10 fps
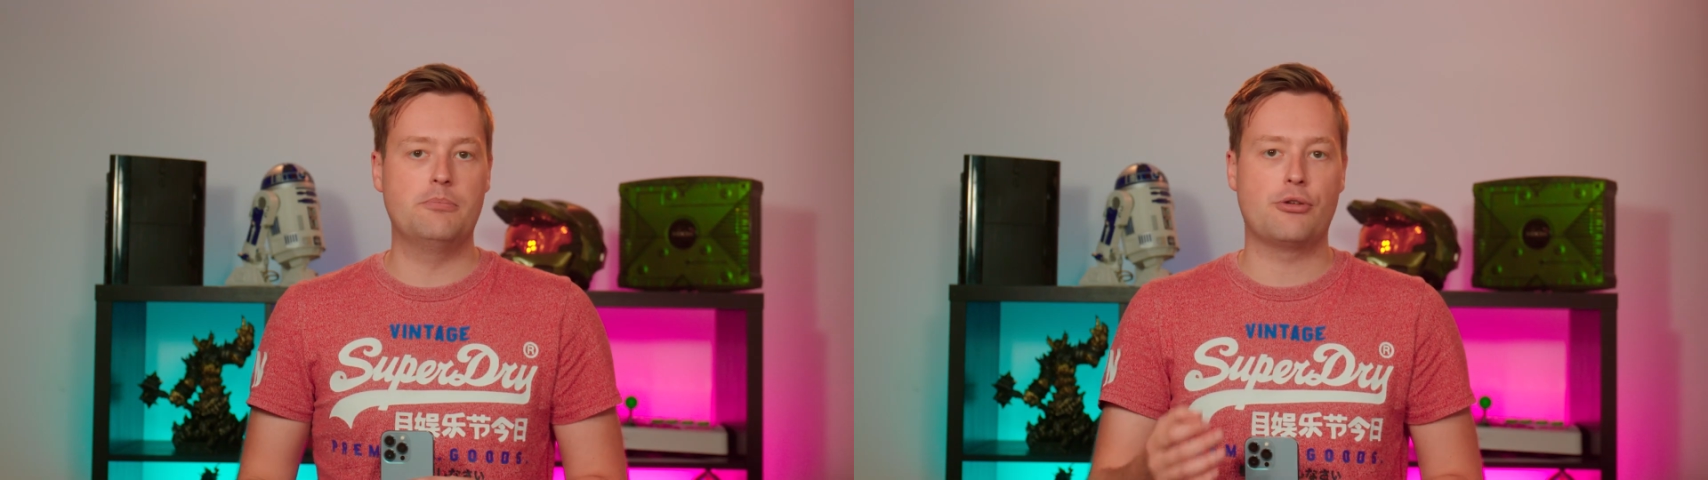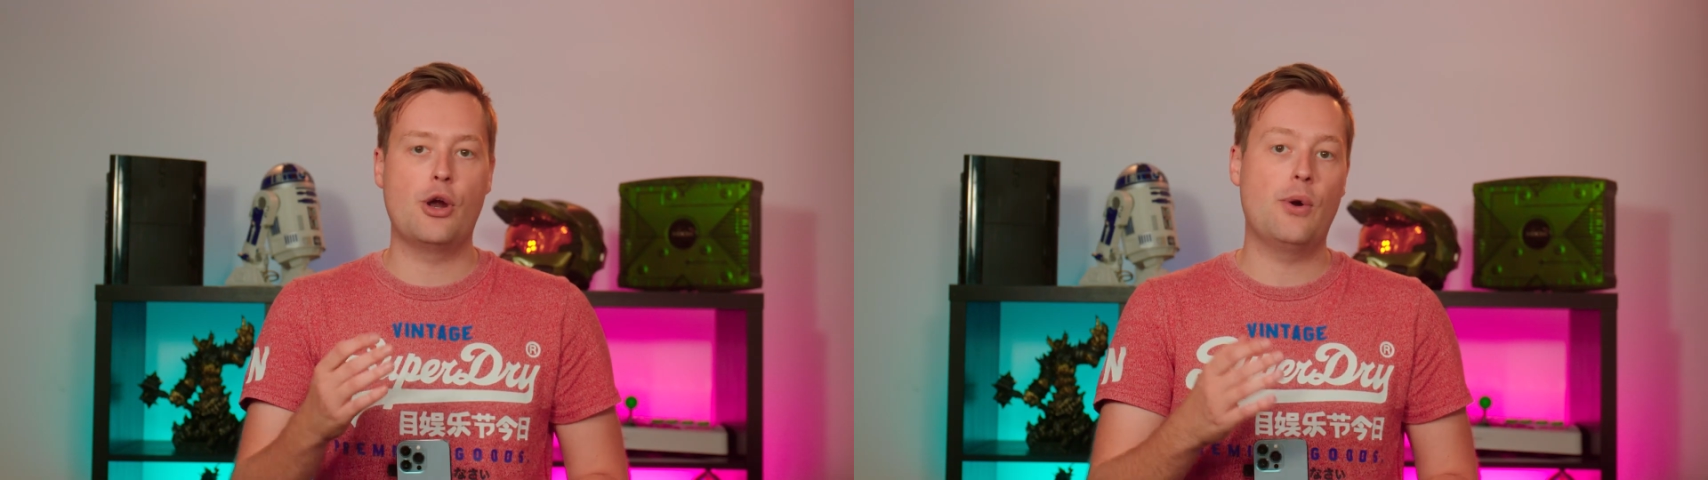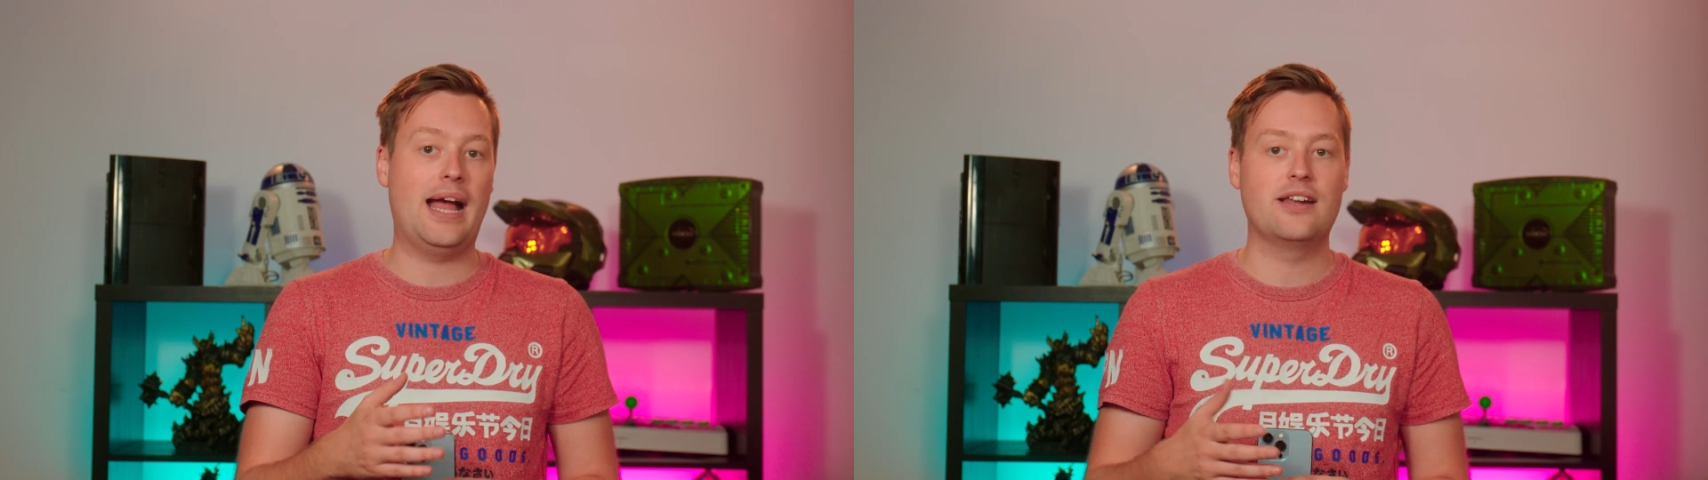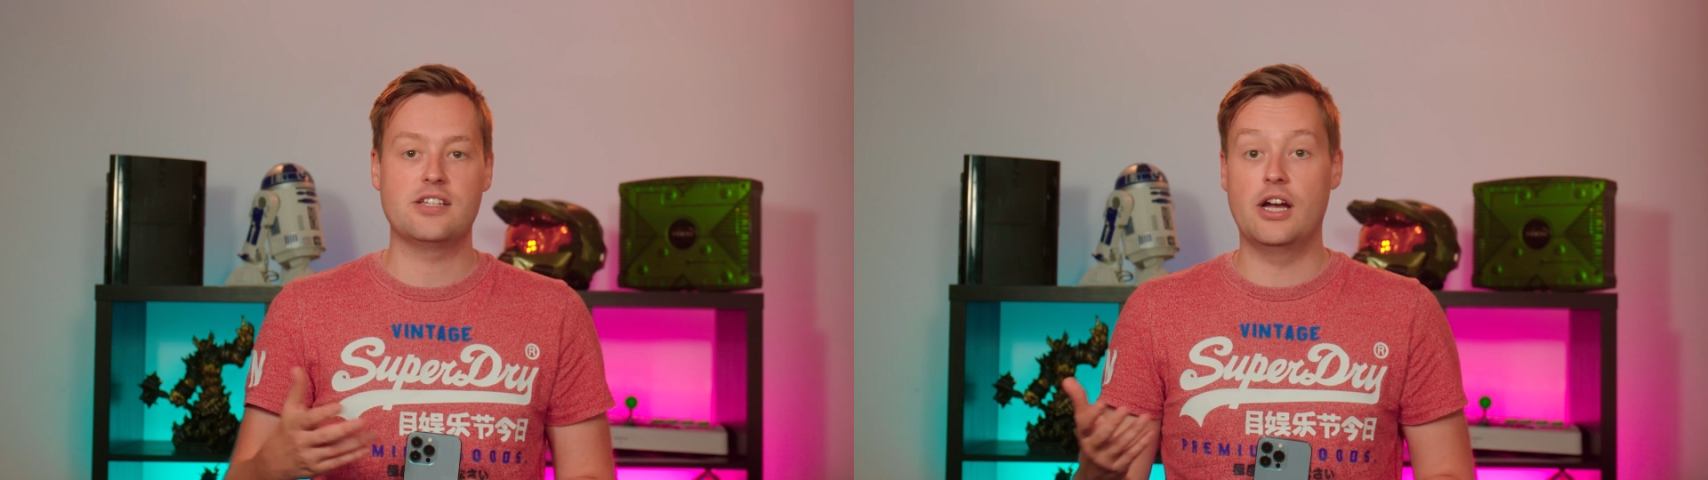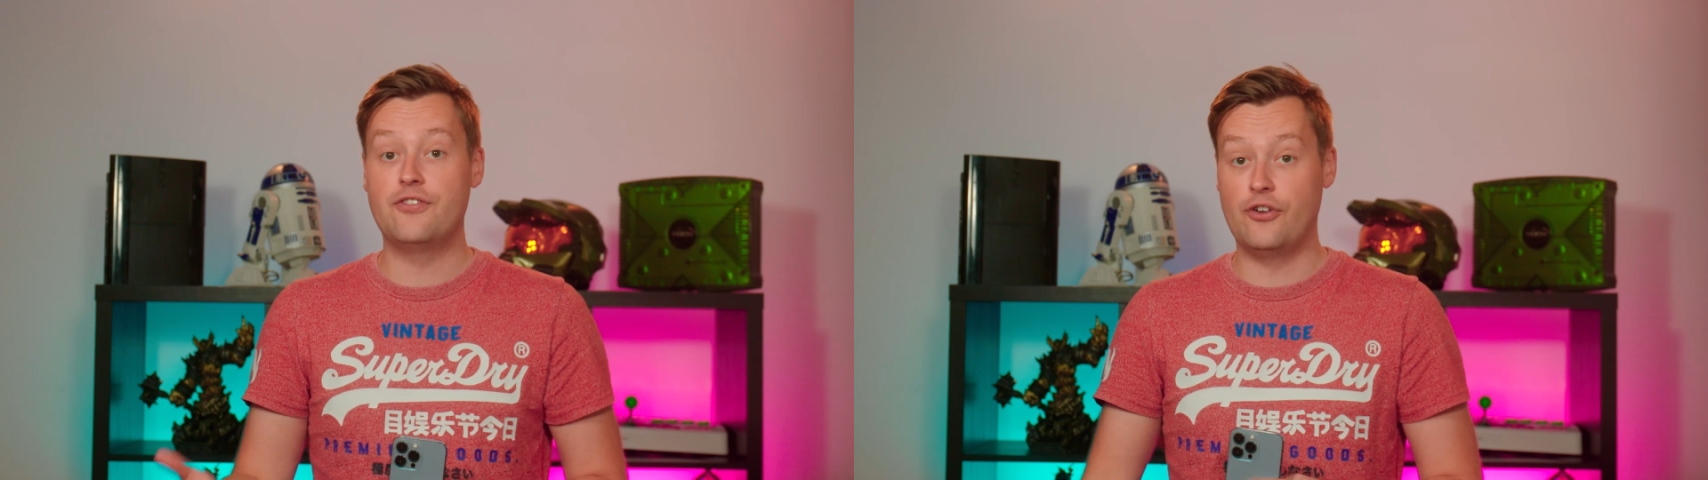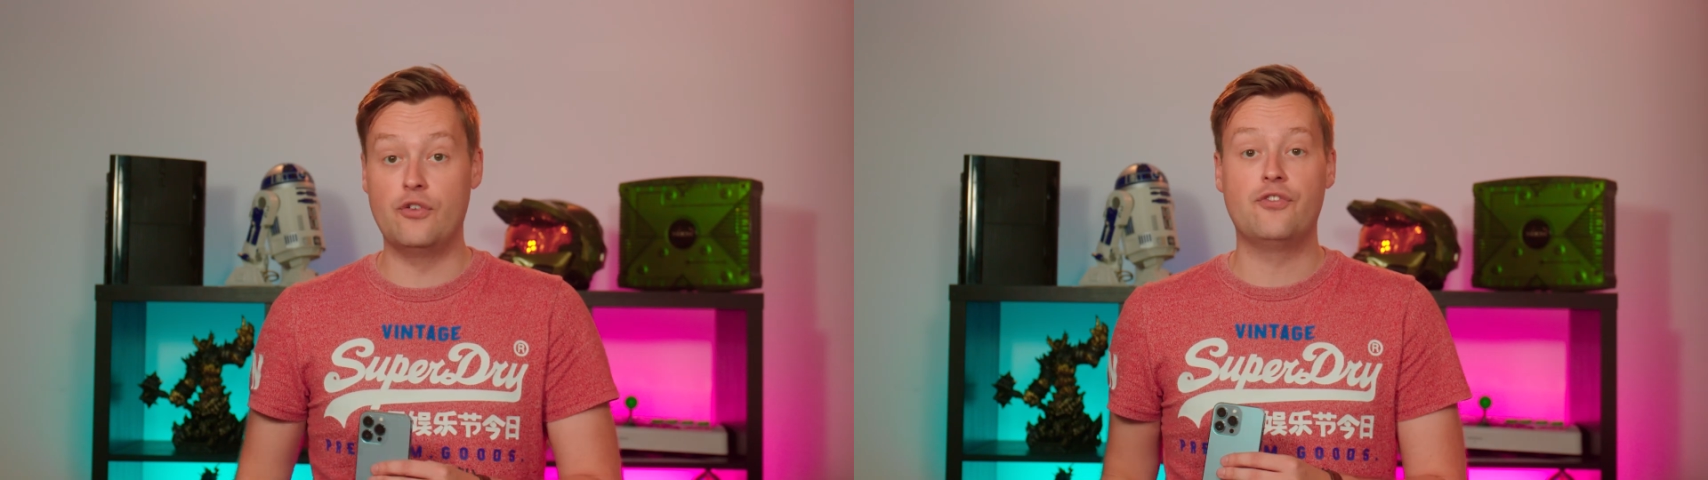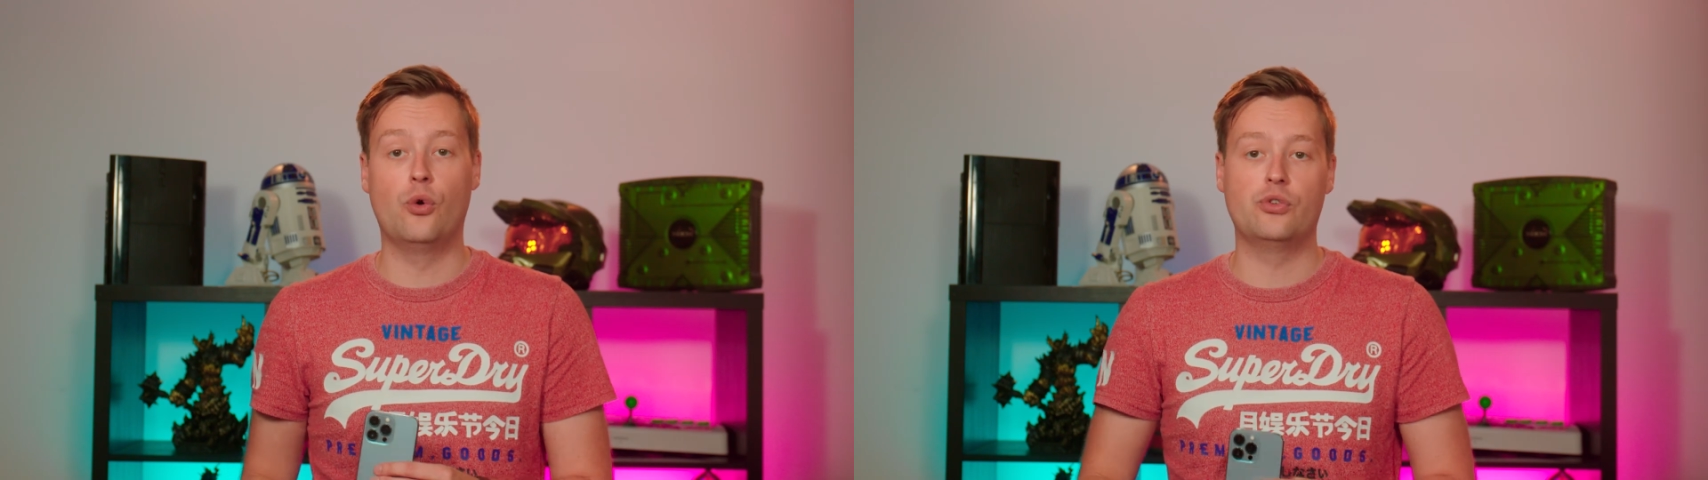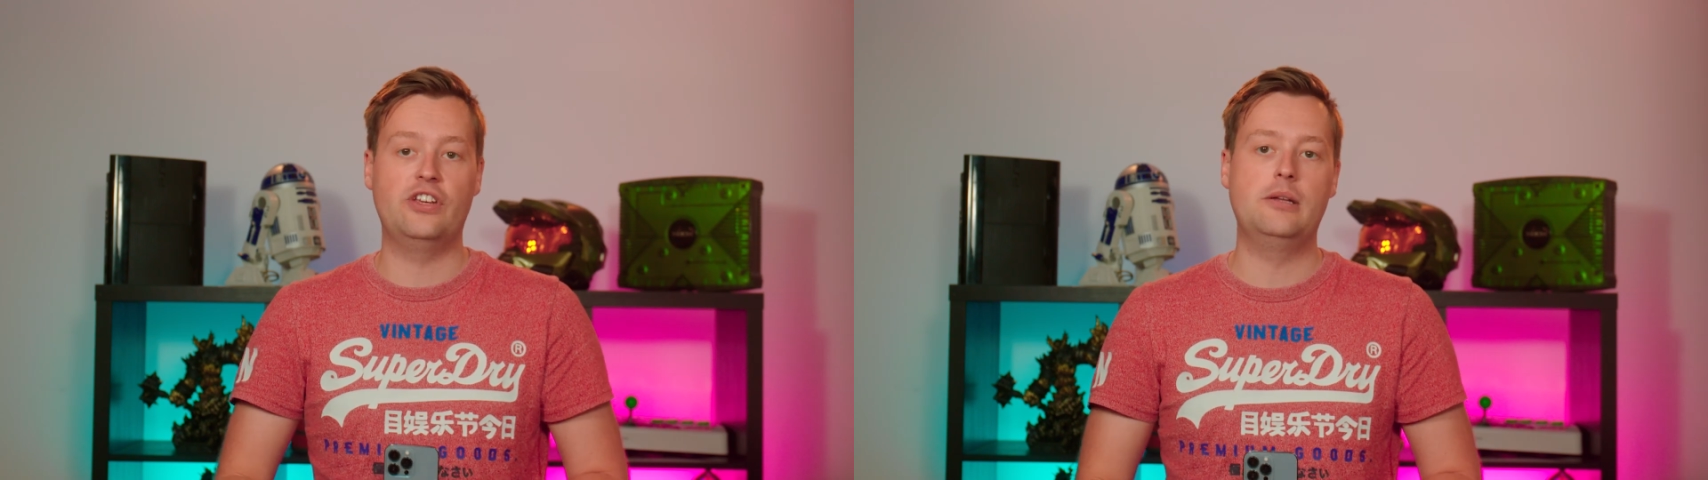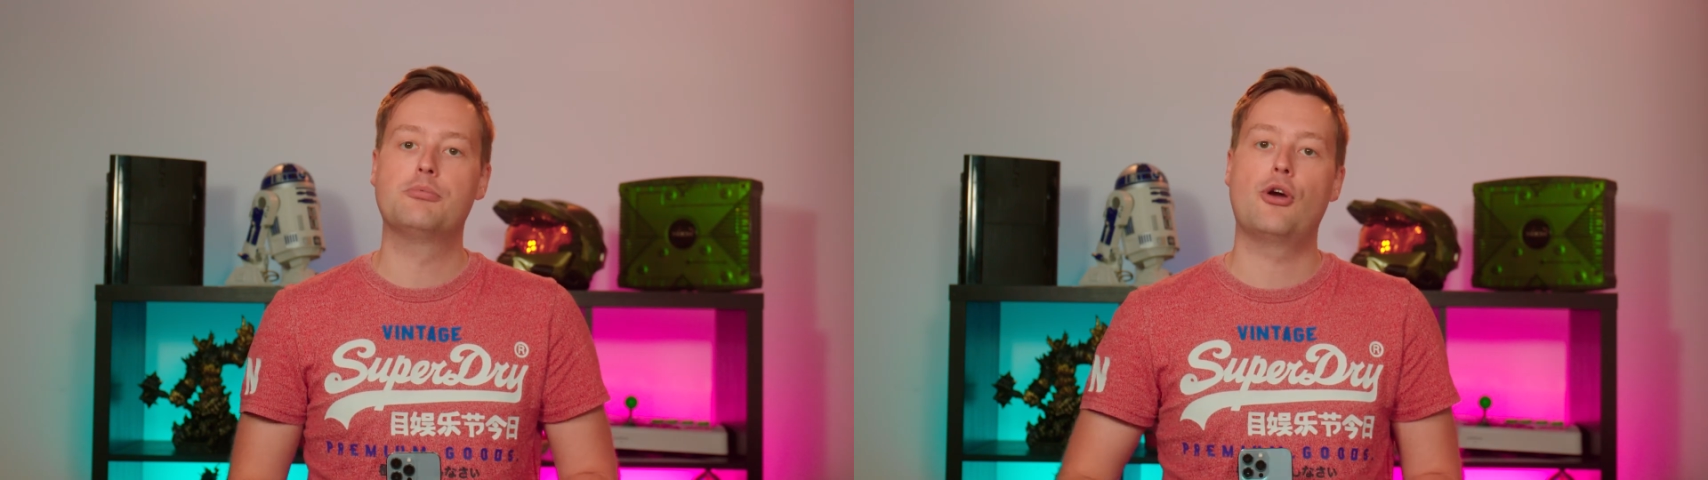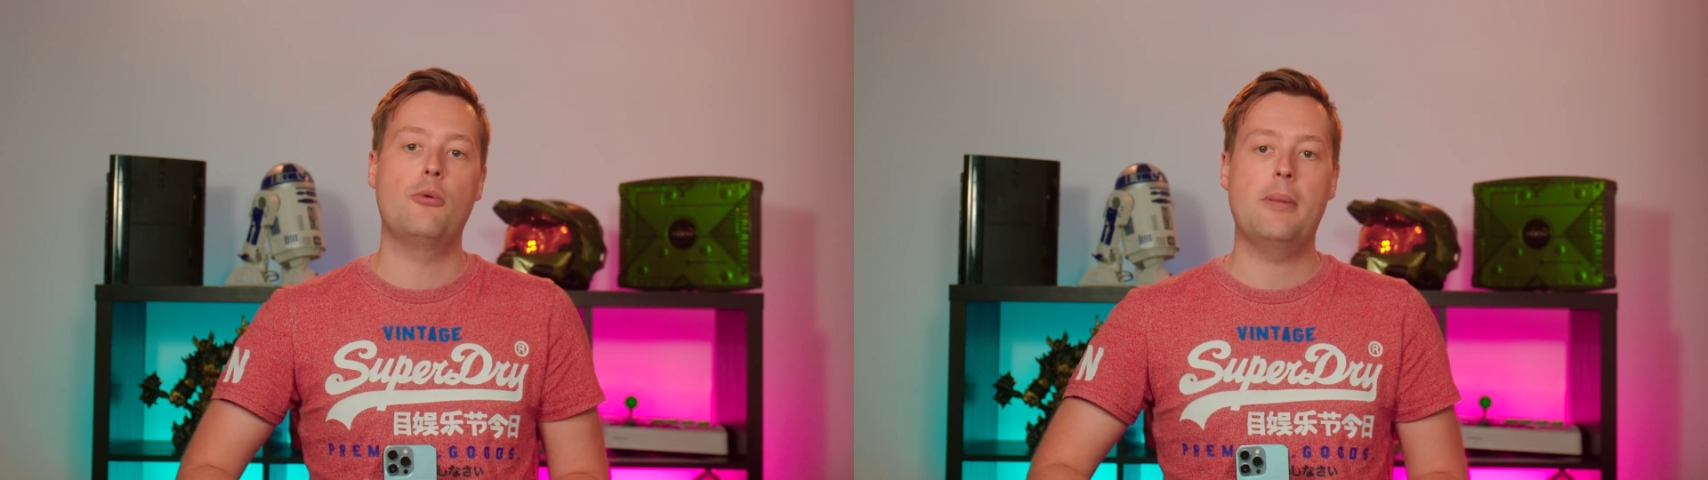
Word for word: Pro and iPhone 14 Pro